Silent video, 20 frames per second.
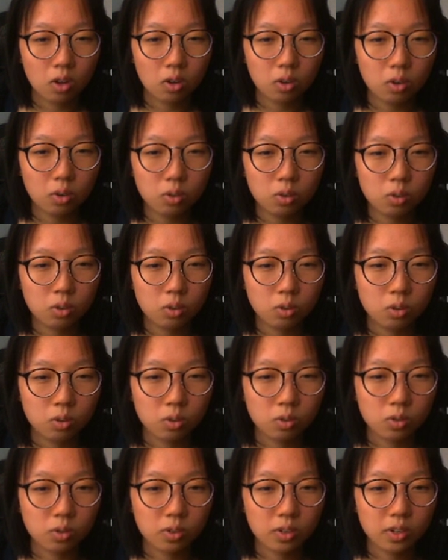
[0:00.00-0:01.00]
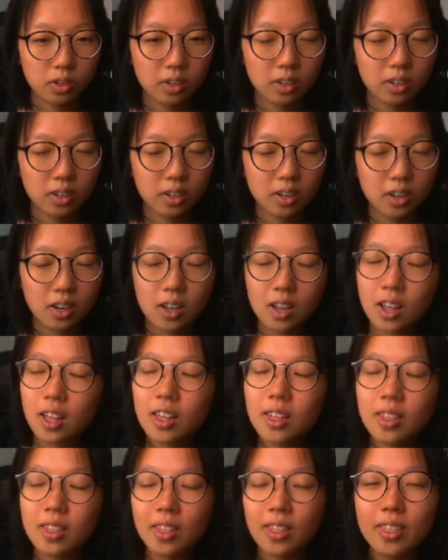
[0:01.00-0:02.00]
Ooh.
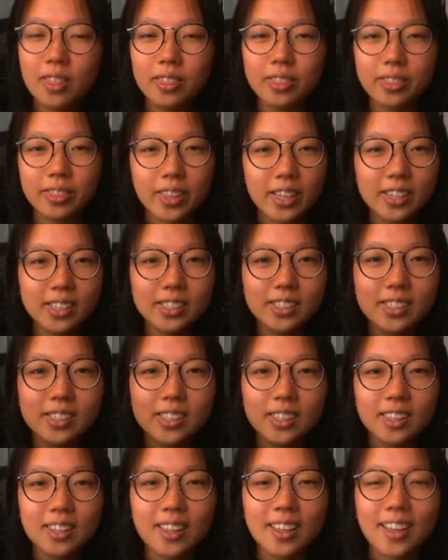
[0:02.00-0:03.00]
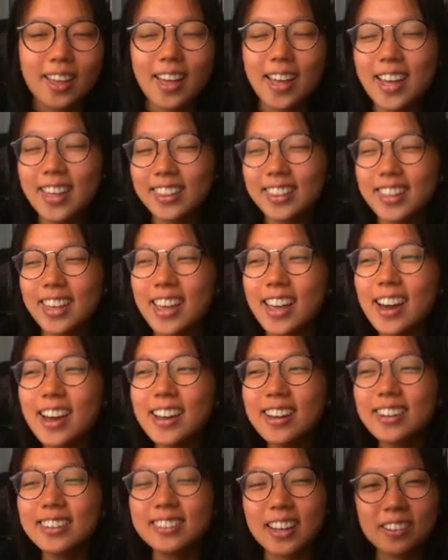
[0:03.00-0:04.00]
The
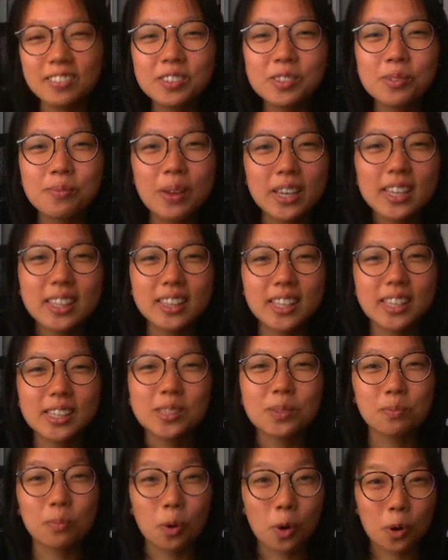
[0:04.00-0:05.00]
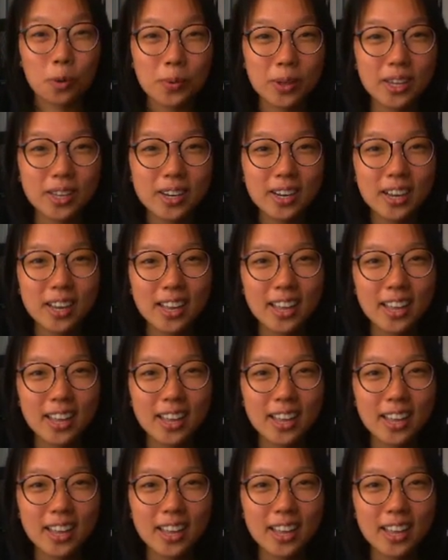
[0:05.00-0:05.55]
AI loves making things morbid.